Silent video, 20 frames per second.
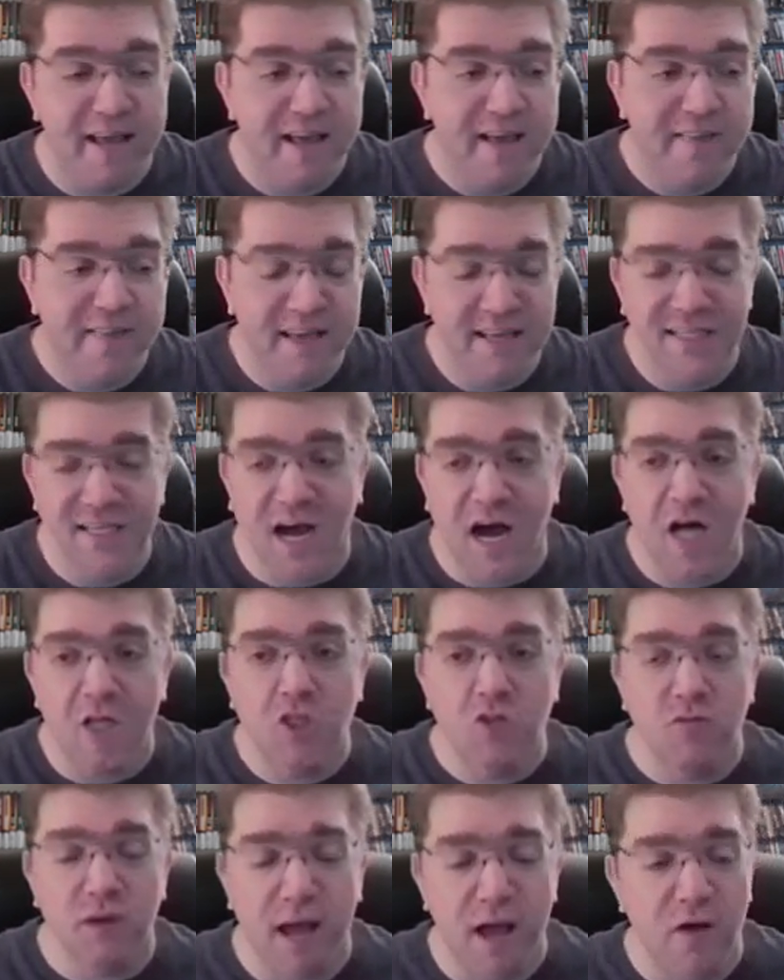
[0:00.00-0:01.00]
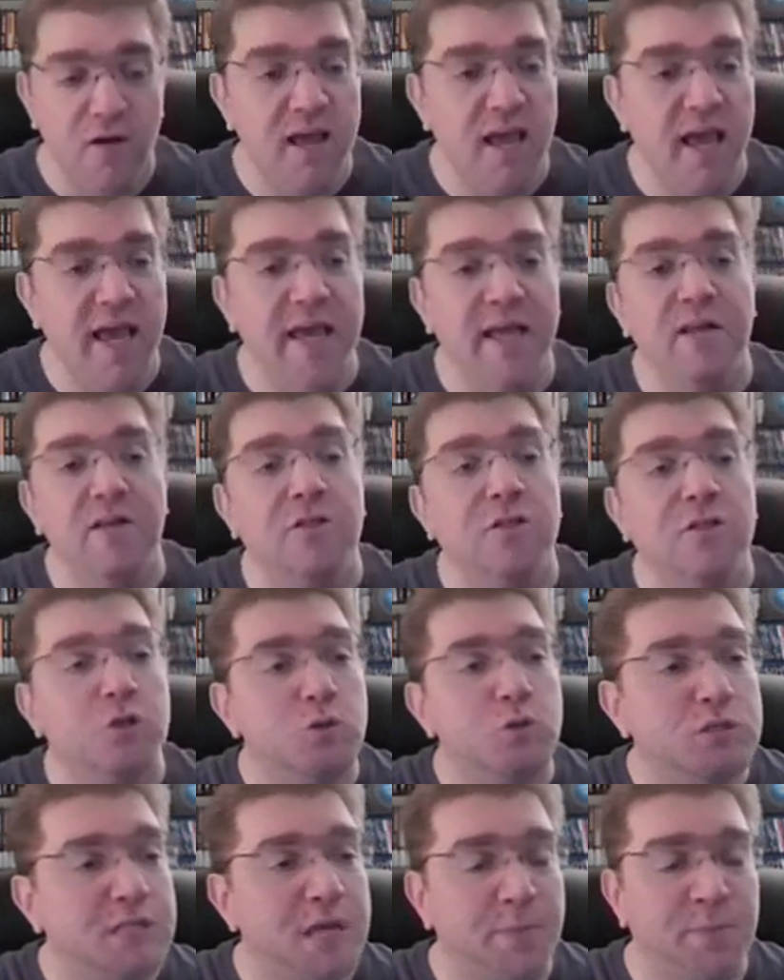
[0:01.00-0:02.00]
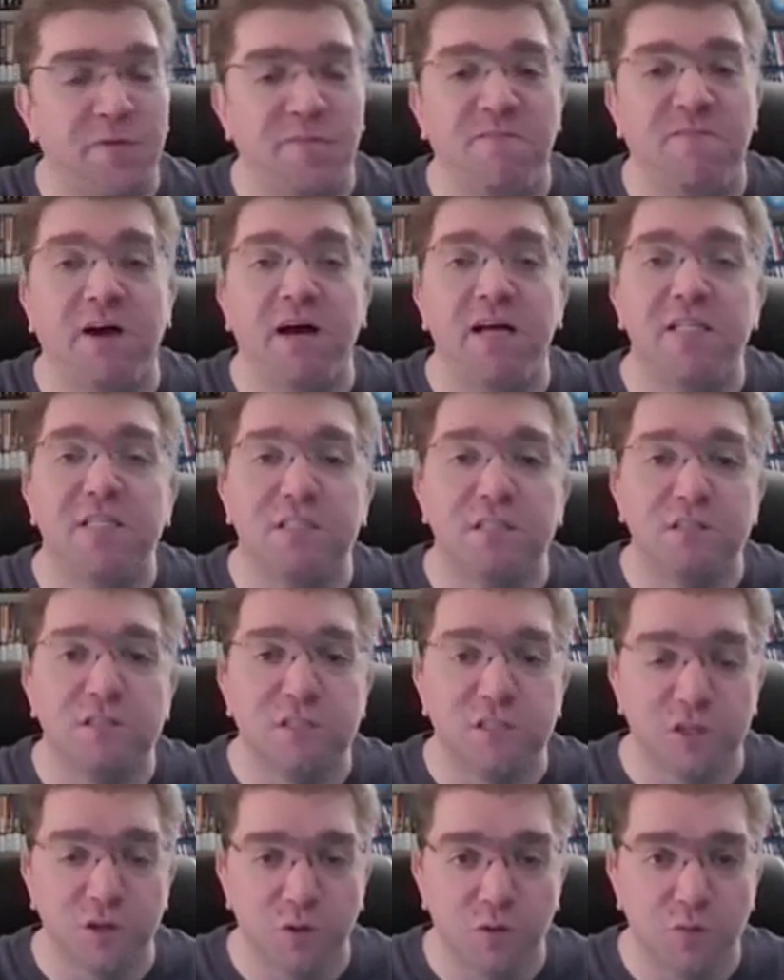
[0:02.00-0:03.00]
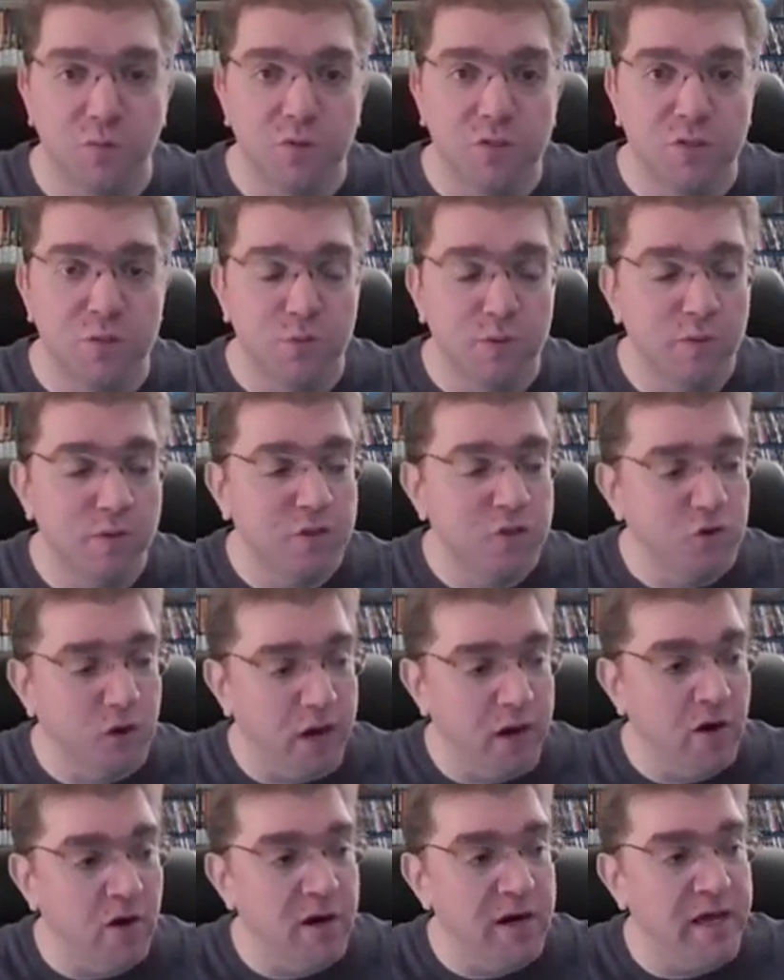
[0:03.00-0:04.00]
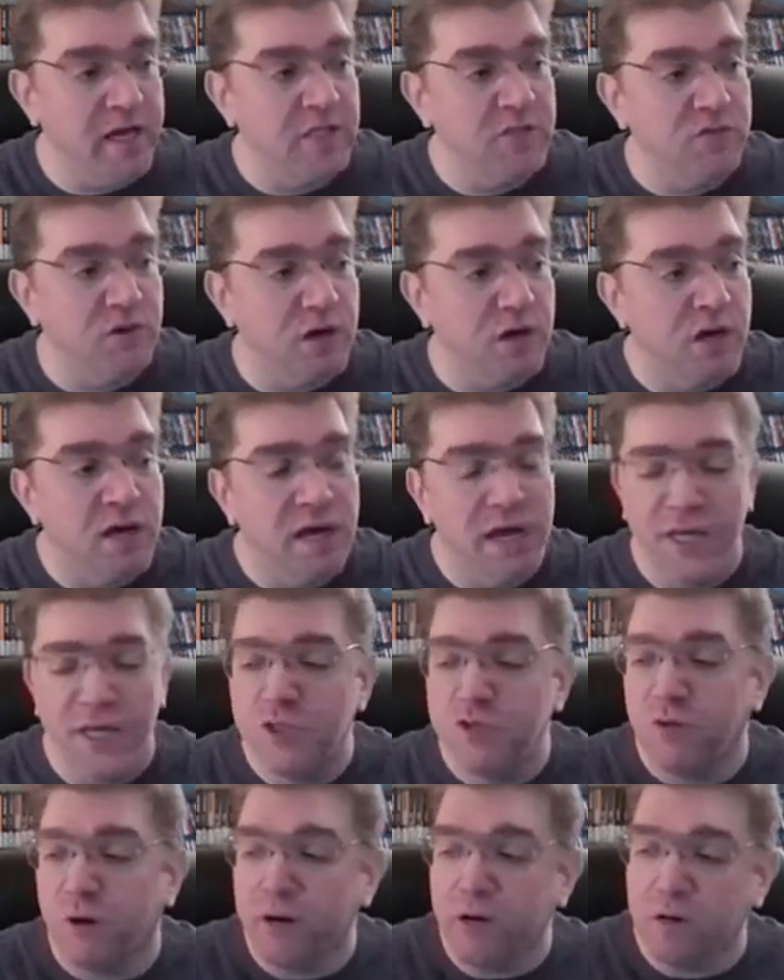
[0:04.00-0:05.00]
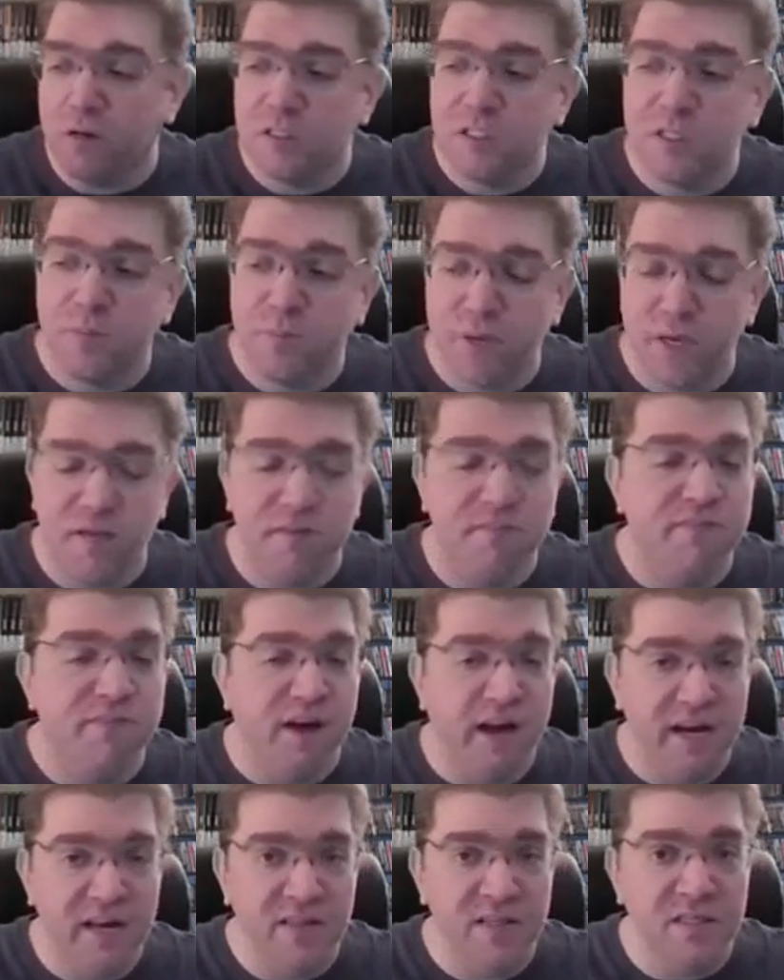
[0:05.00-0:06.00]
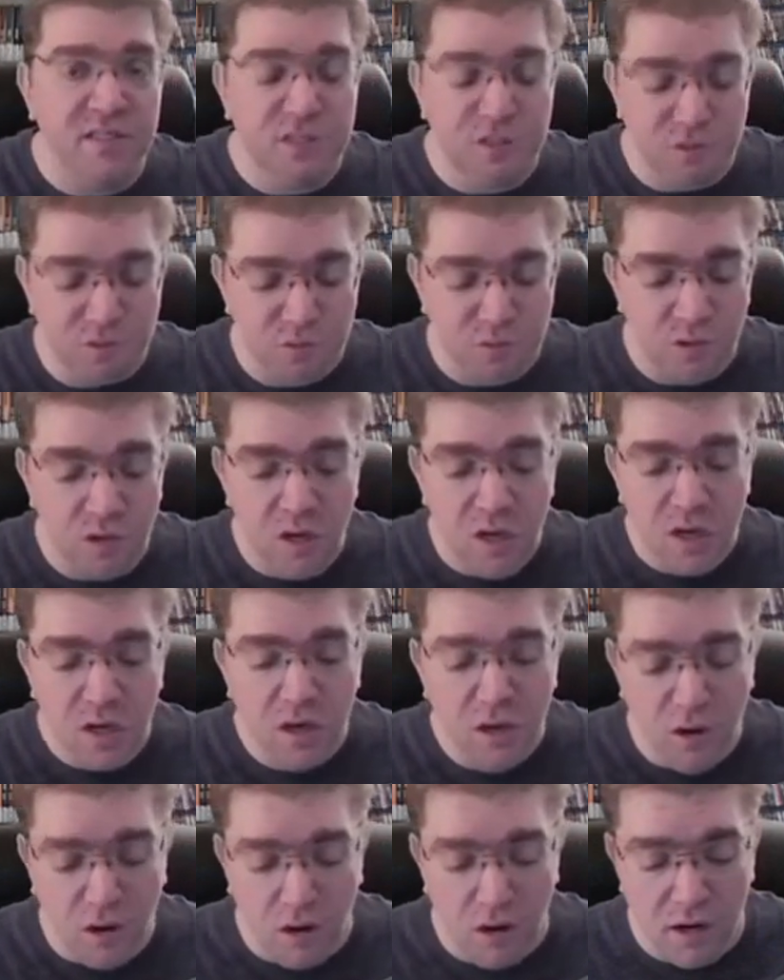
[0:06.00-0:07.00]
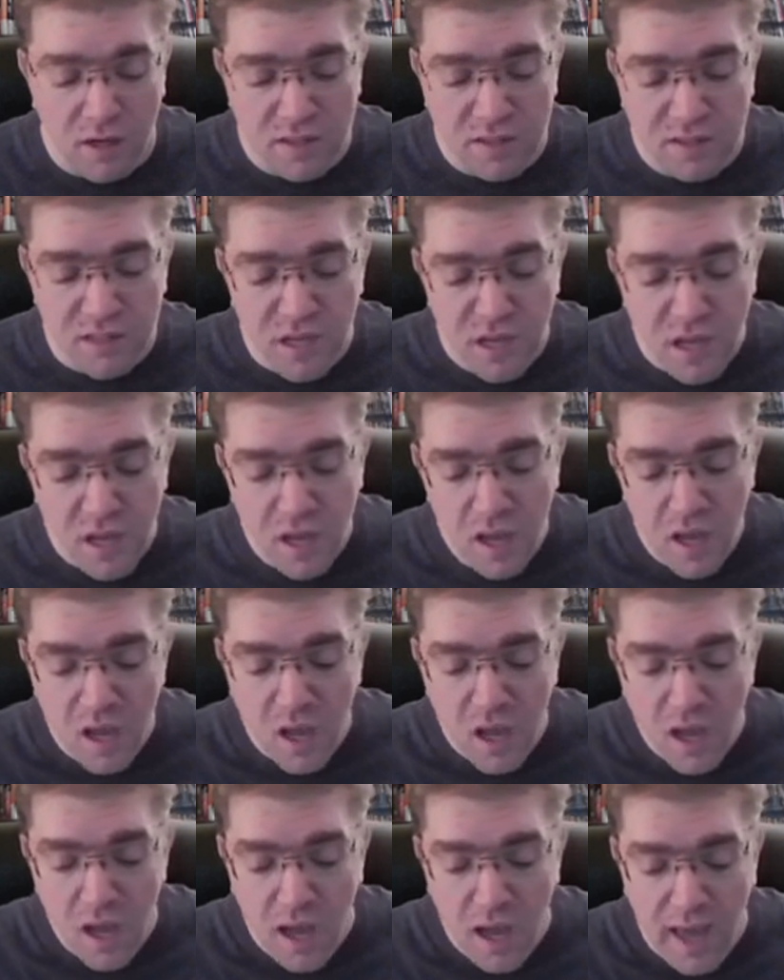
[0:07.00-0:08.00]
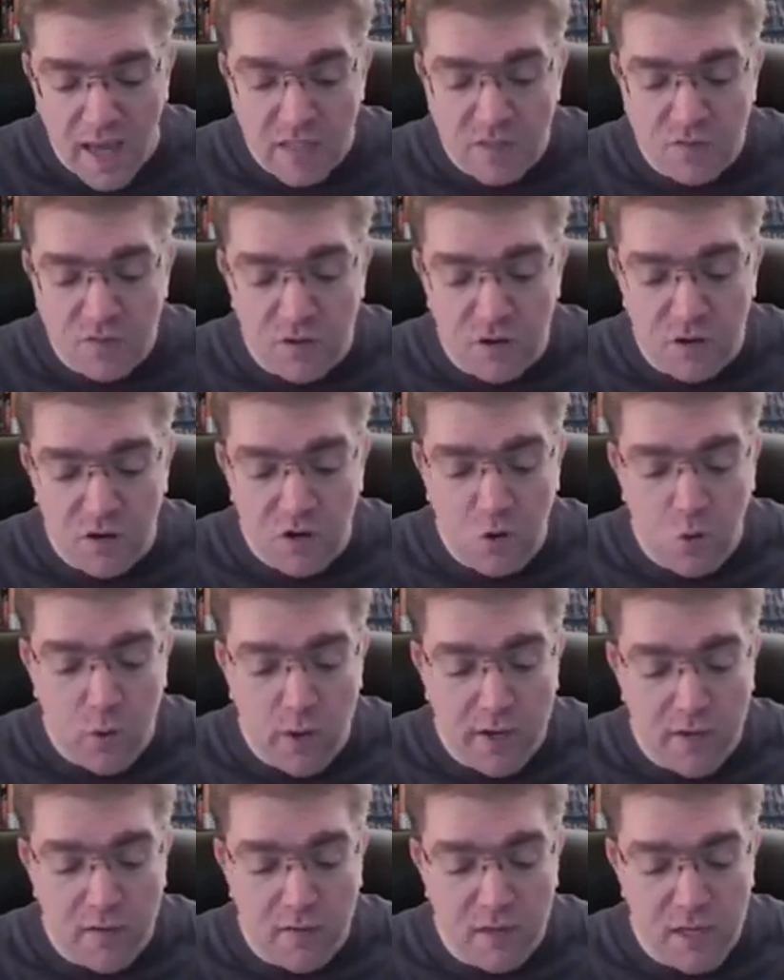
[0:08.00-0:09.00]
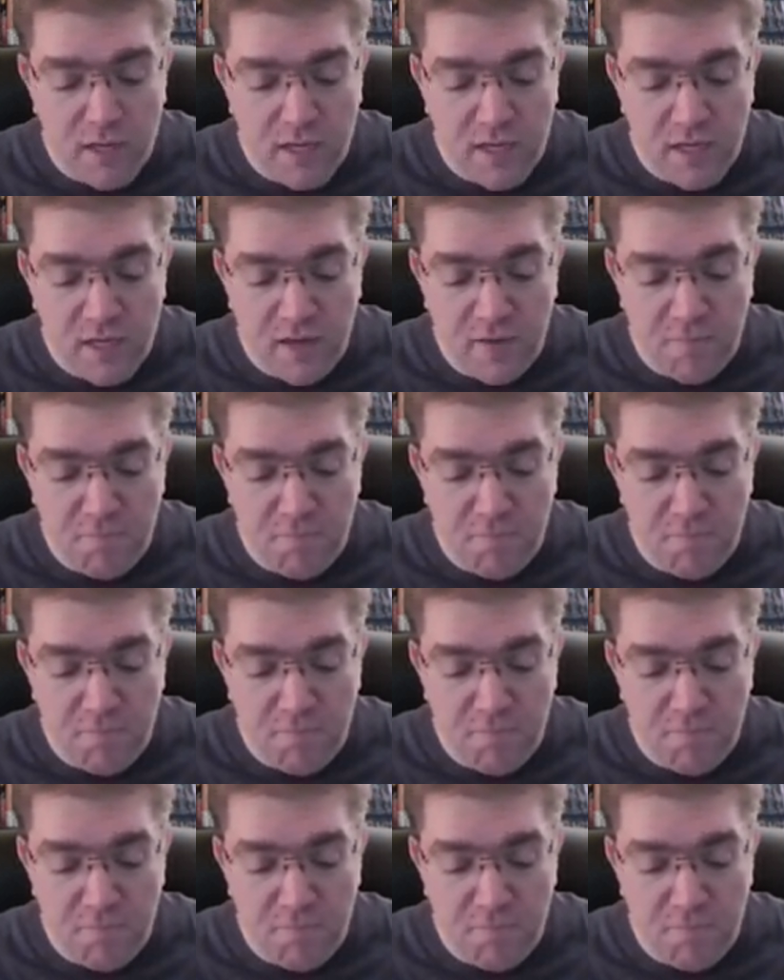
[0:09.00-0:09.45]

they dodge around, and two separate fights ensue with Tryhard Ezra and Tryhard Sabine fighting these two guards. Ezra quickly